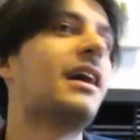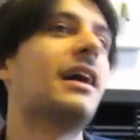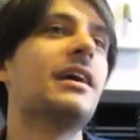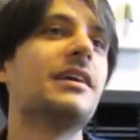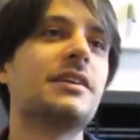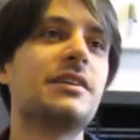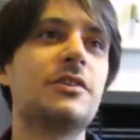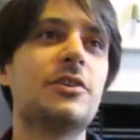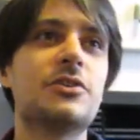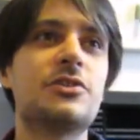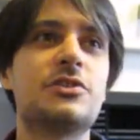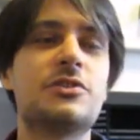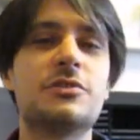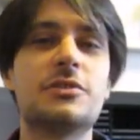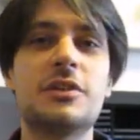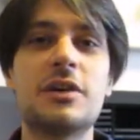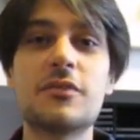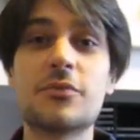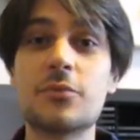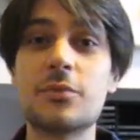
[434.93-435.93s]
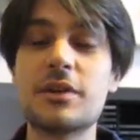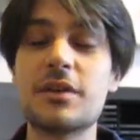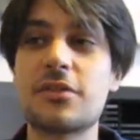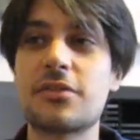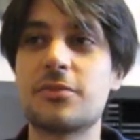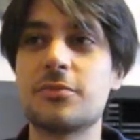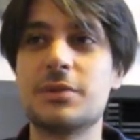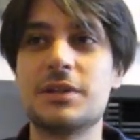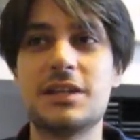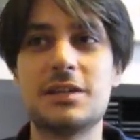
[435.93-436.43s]
I got in love
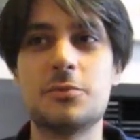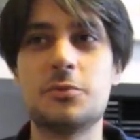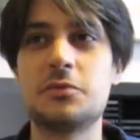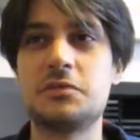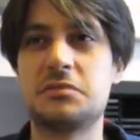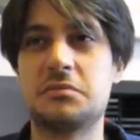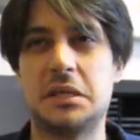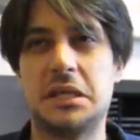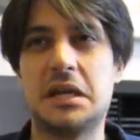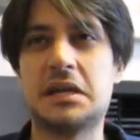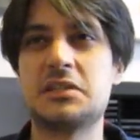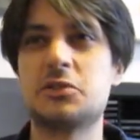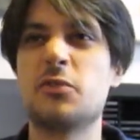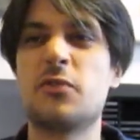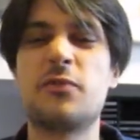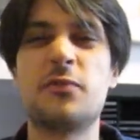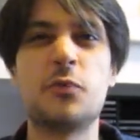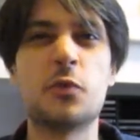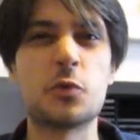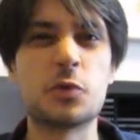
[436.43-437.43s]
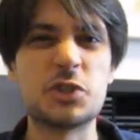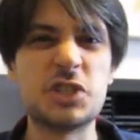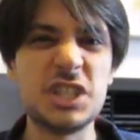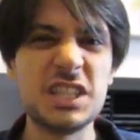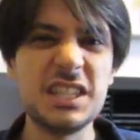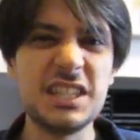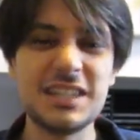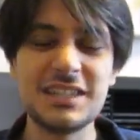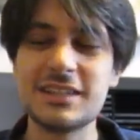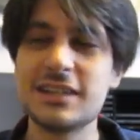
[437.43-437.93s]
with when I was kind of
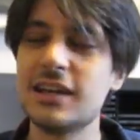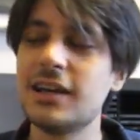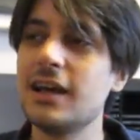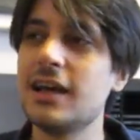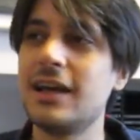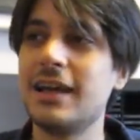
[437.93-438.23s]
14,